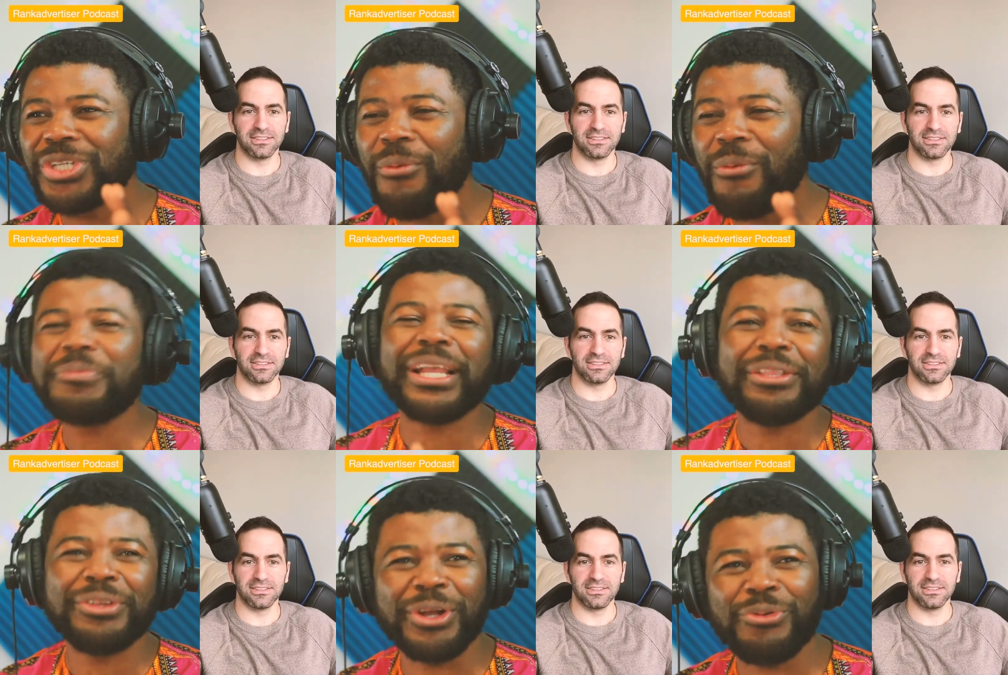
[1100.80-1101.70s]
Speaker 1: what would be kind of
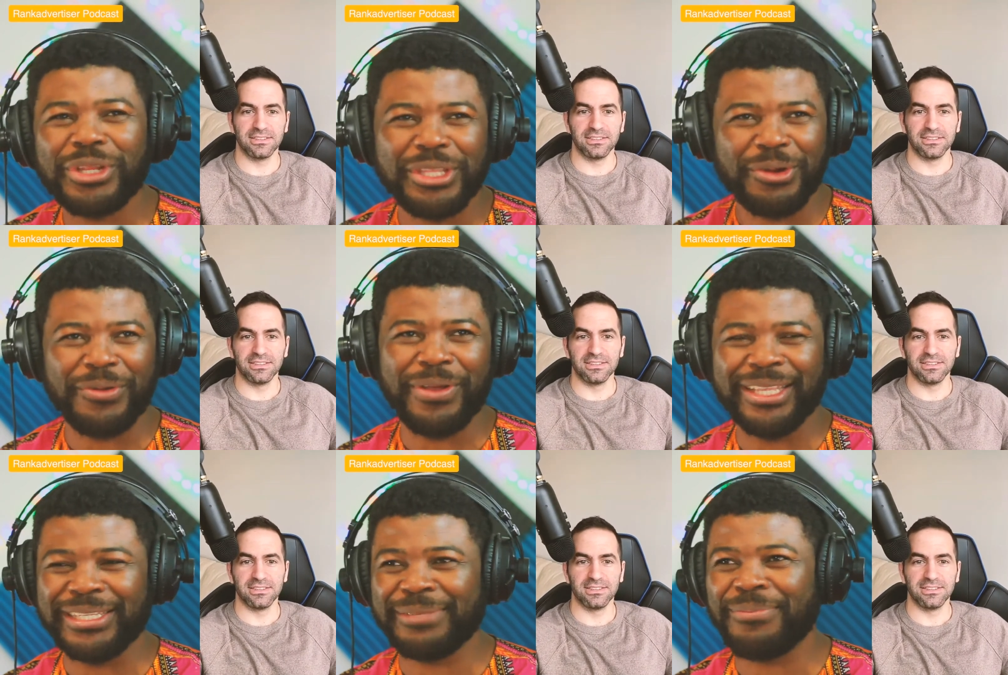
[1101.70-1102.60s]
your criteria in
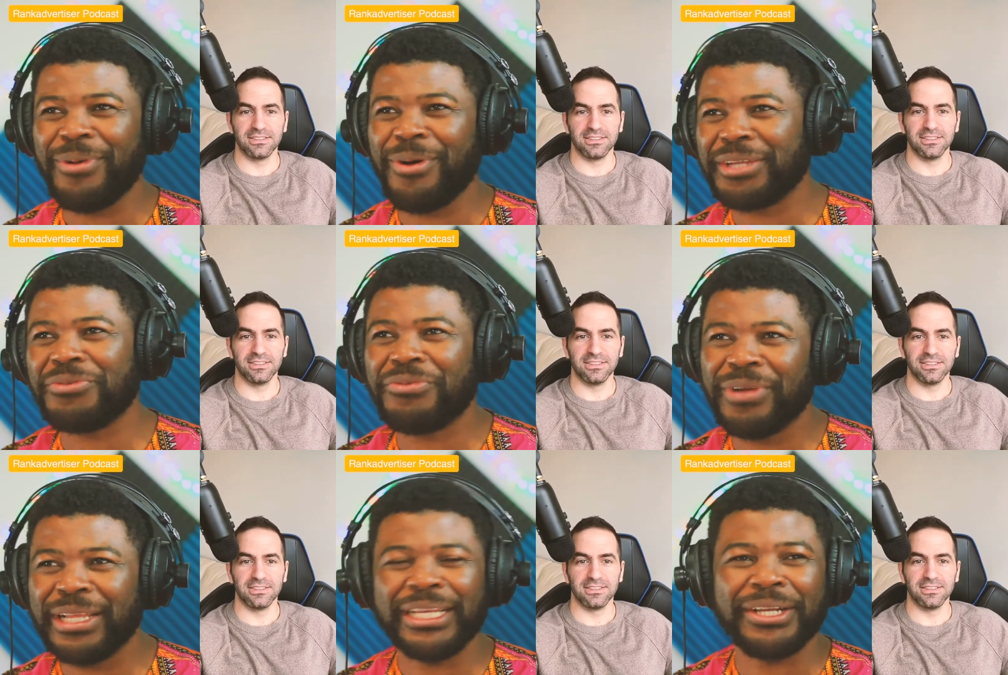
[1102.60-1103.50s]
this market to
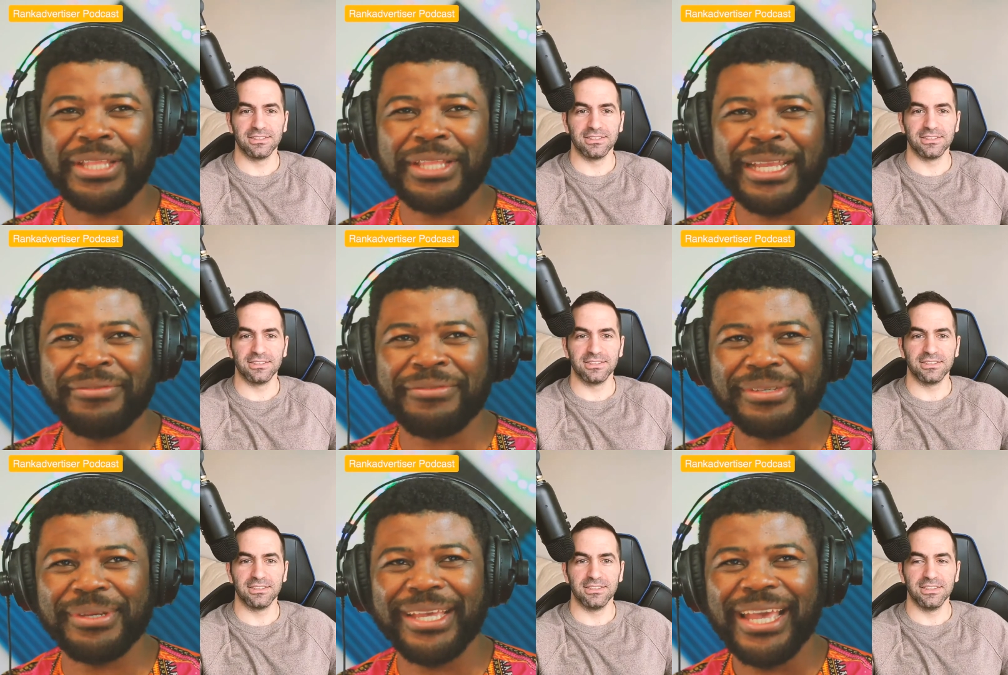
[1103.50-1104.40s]
find a good NFT?
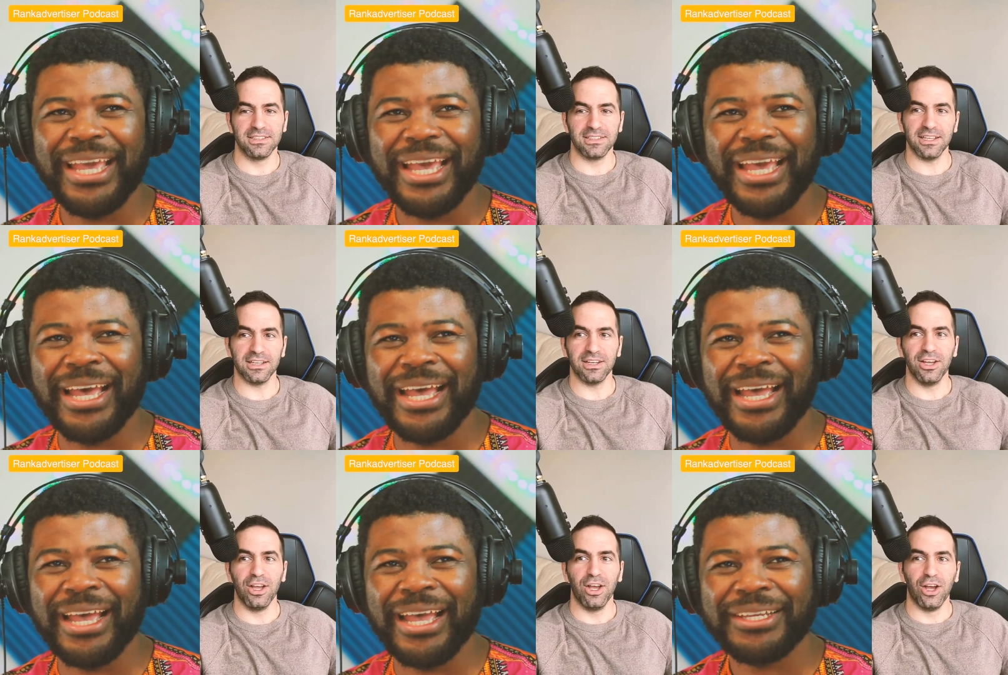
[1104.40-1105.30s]
Uh, yeah.
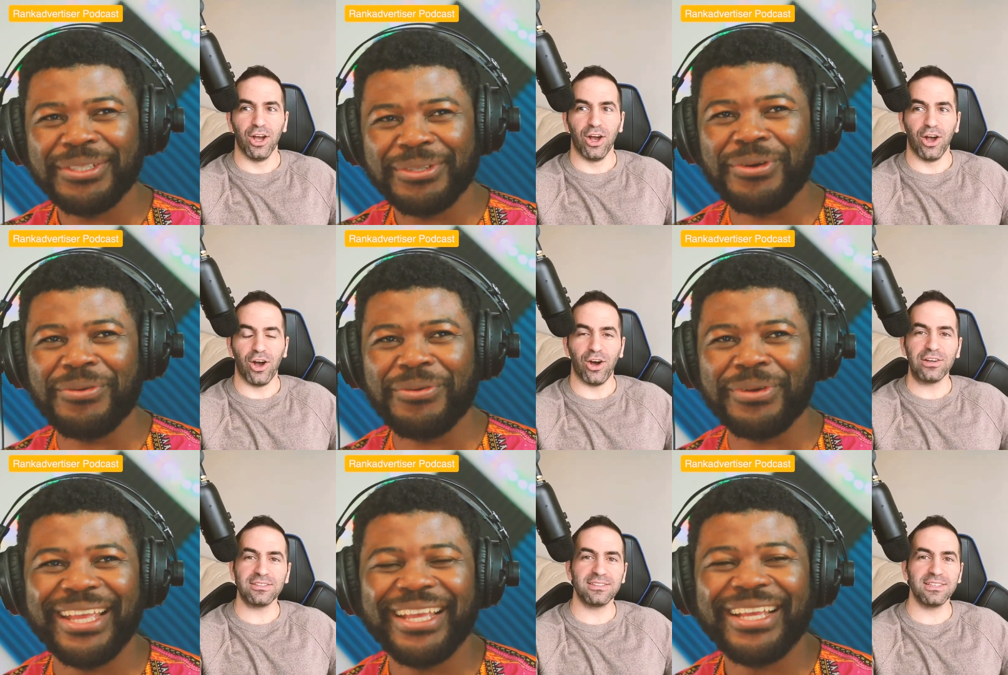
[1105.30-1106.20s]
To go with?
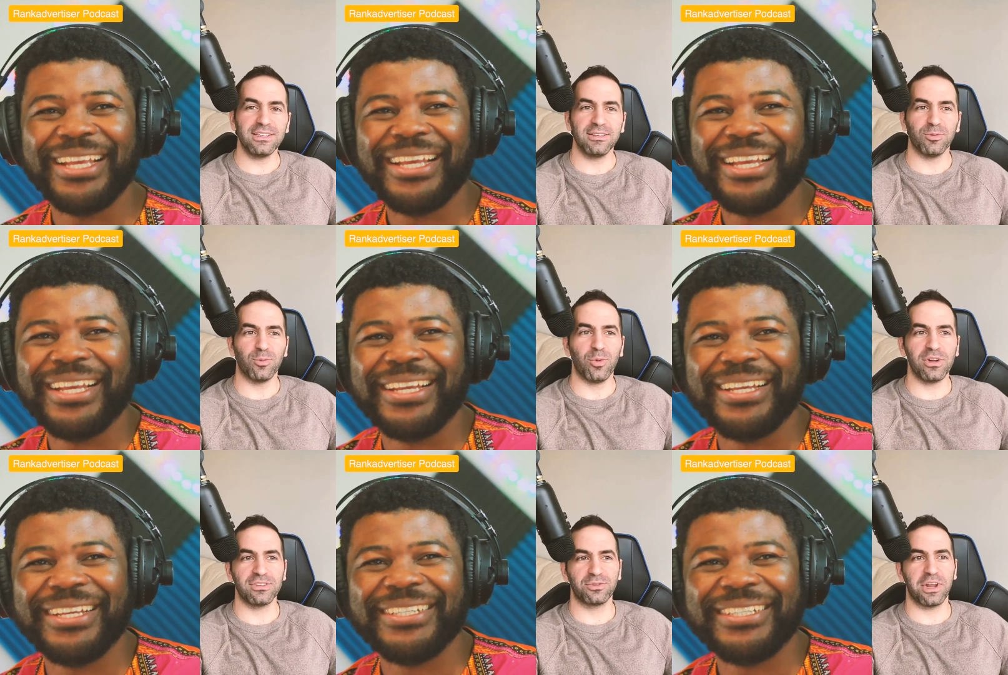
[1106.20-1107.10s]
Honestly,
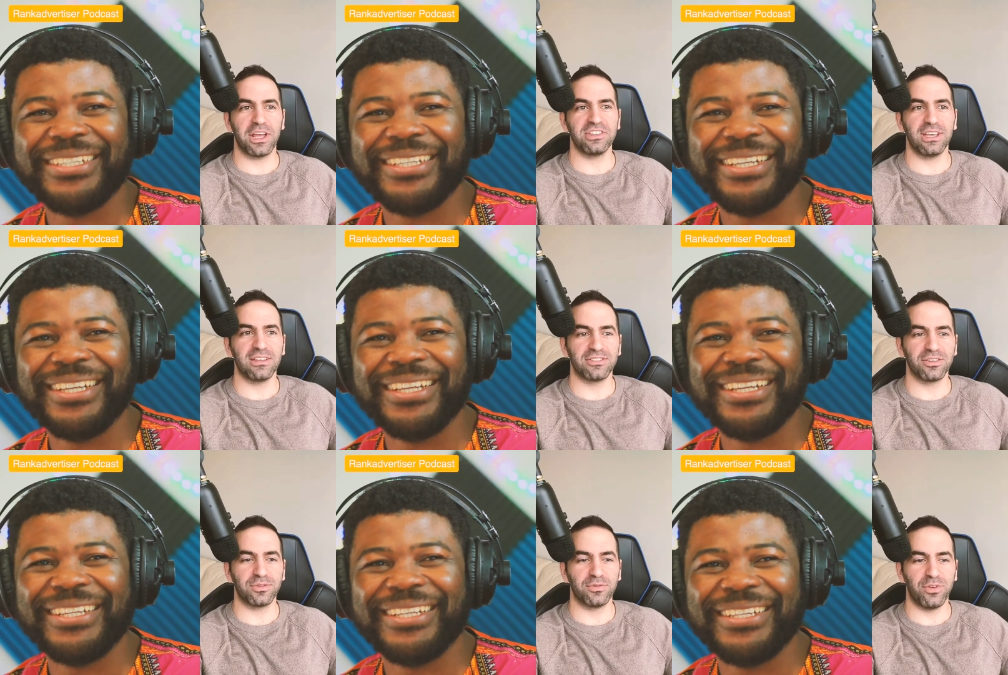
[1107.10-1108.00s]
Speaker 2: one strategy is
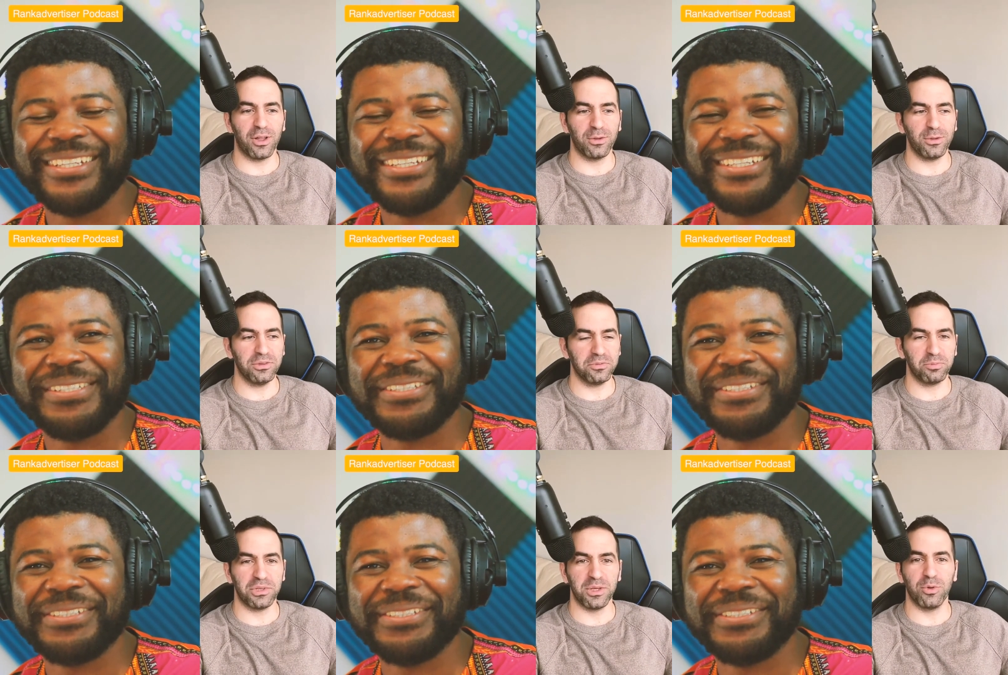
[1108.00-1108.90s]
just follow
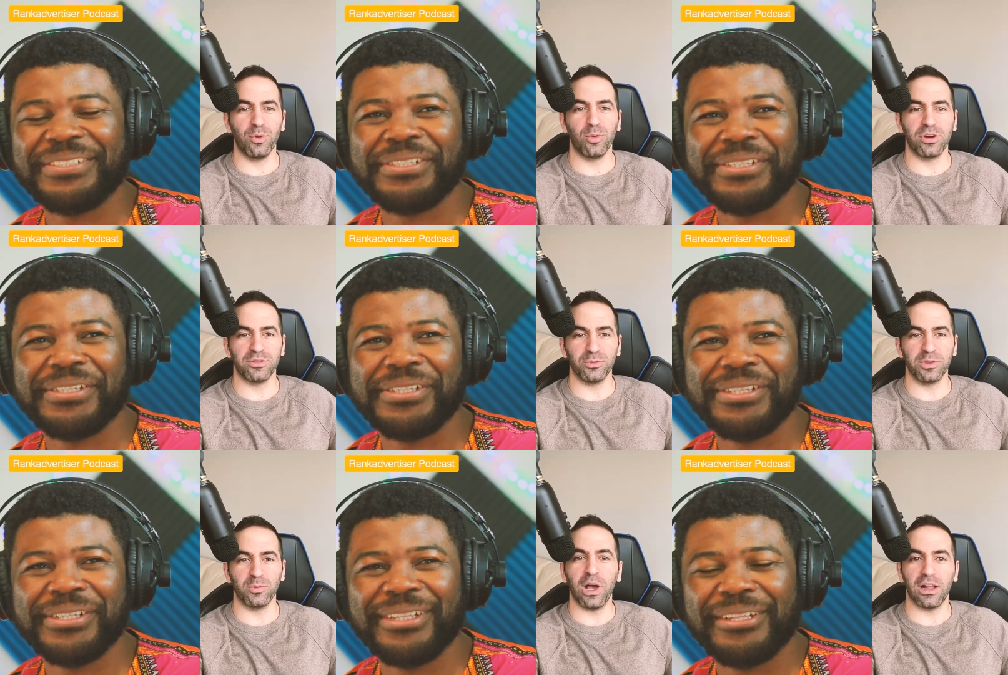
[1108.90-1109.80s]
people who are
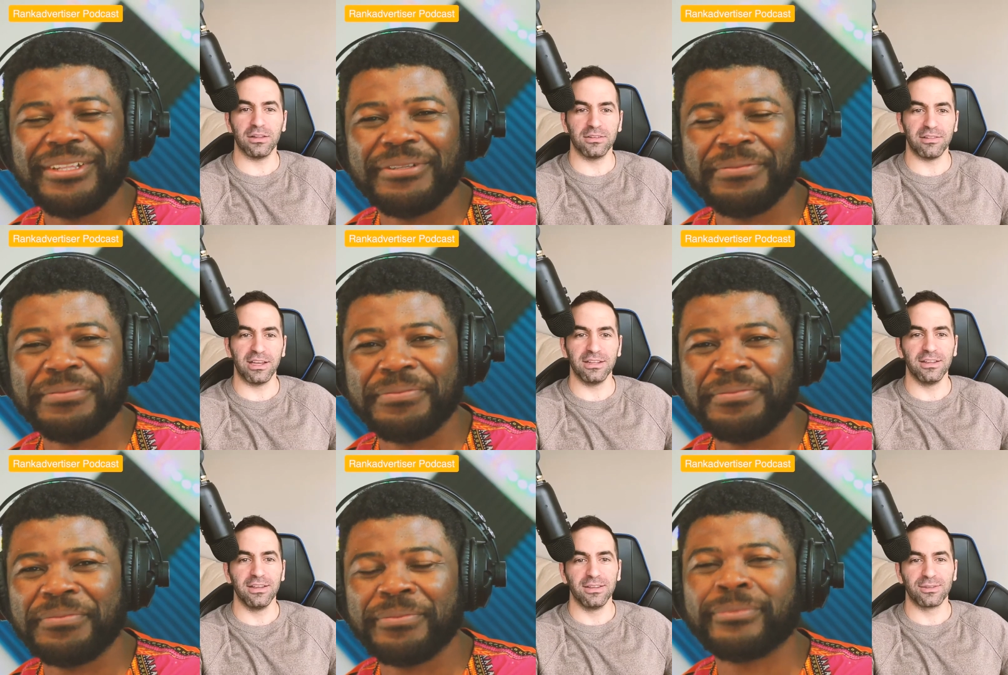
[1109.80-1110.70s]
doing well,
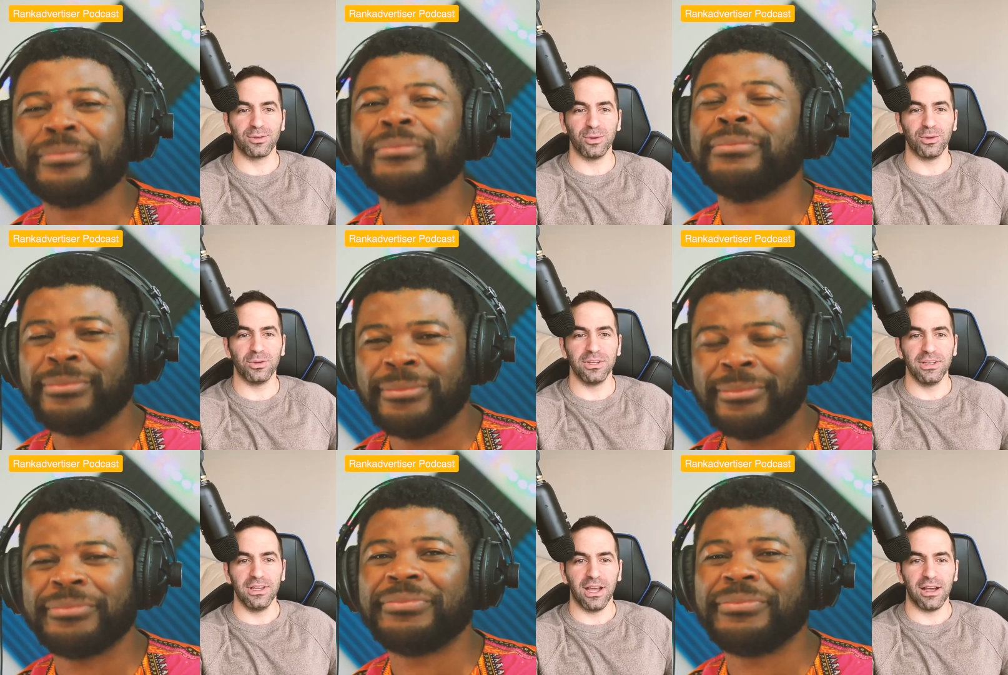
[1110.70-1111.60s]
right? So,
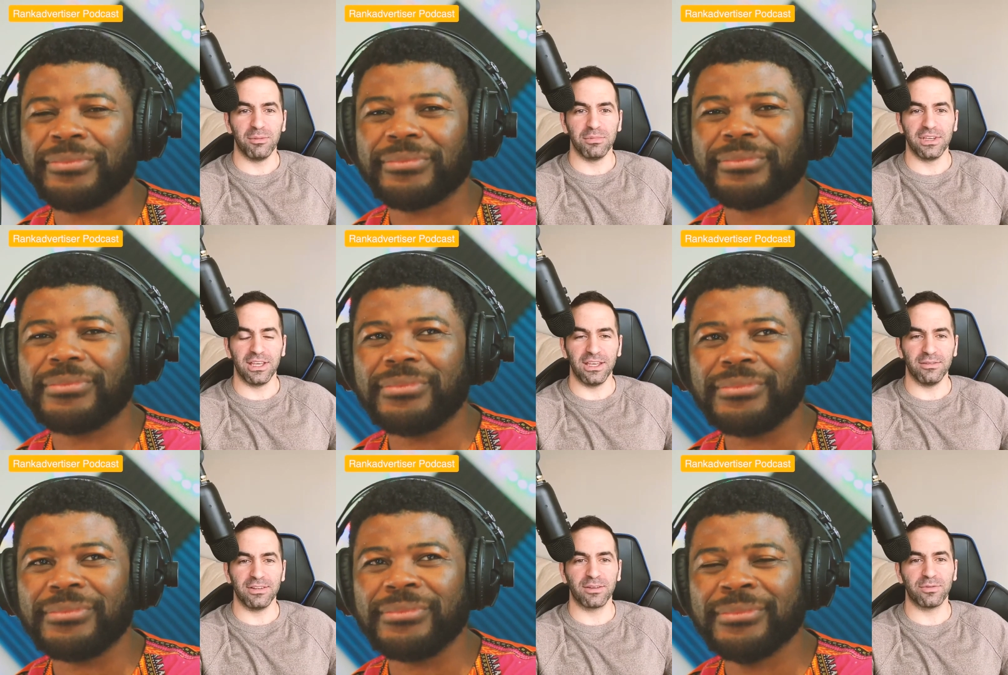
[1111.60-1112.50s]
um, it, like